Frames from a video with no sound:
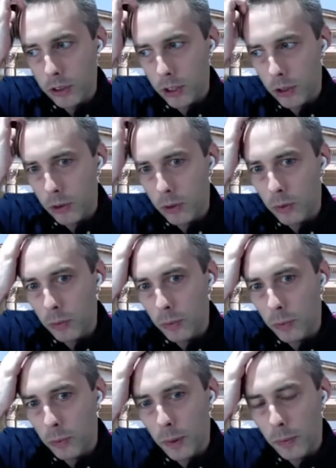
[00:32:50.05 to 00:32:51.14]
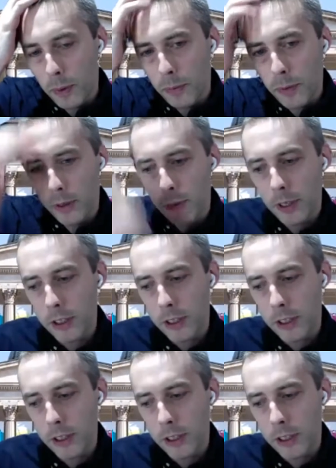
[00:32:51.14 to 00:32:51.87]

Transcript: So wh when we, when